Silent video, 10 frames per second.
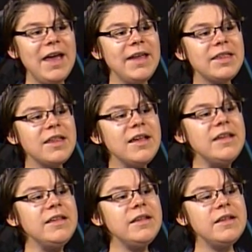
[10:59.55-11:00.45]
It's like
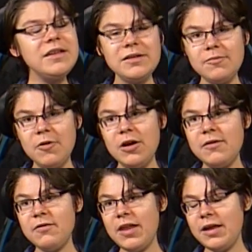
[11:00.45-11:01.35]
more
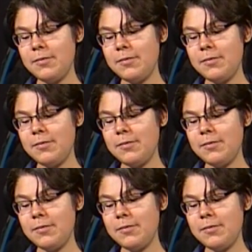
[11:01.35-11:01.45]
of like a